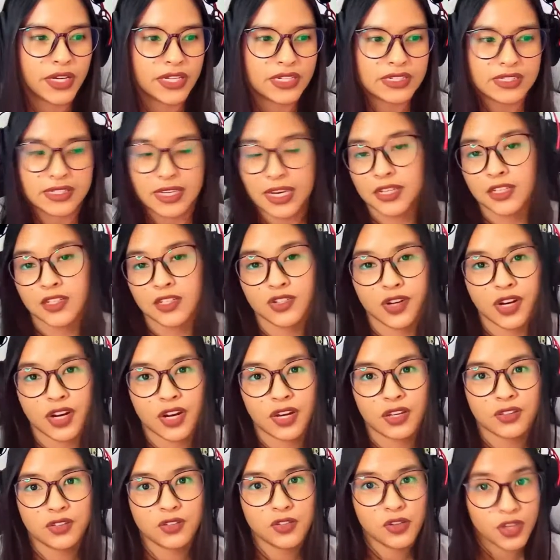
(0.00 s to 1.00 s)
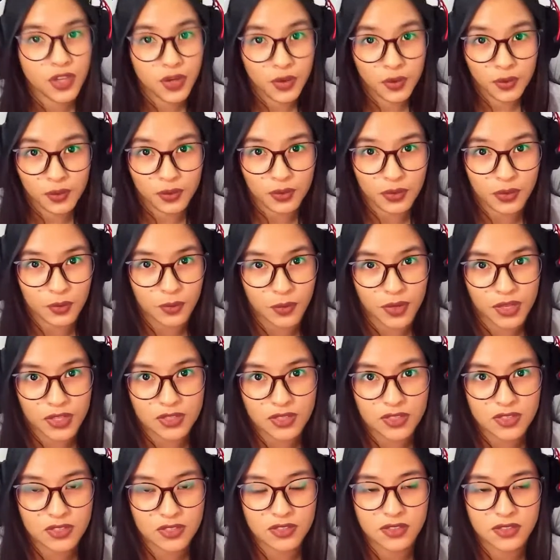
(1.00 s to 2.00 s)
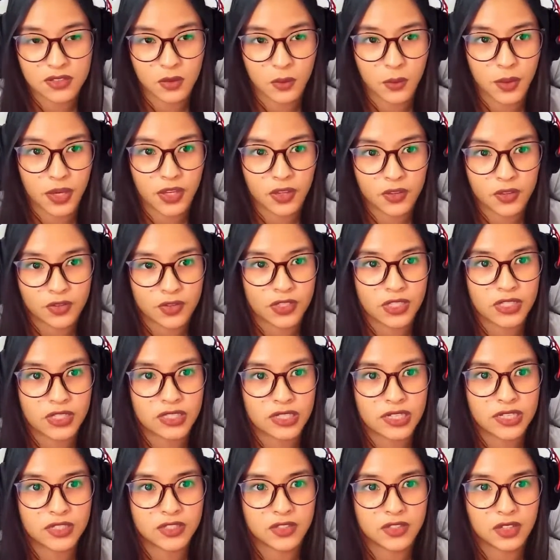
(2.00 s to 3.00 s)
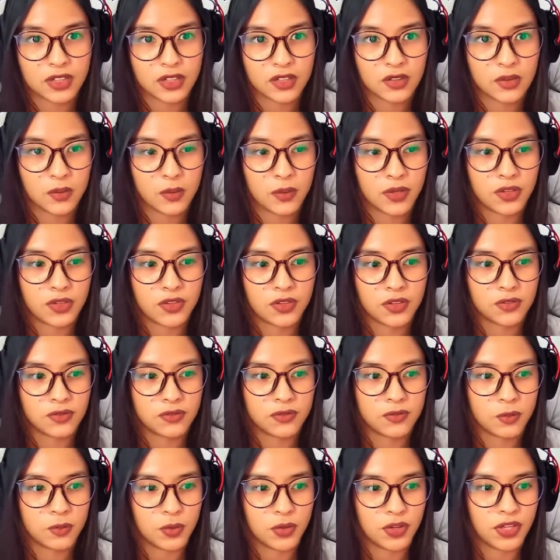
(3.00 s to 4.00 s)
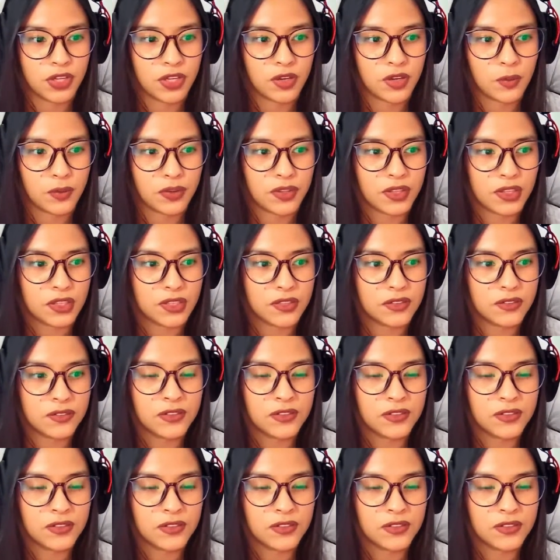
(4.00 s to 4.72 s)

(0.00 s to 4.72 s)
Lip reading: is Tantra to you, or what's the way you see Tantra and the way you're working with it?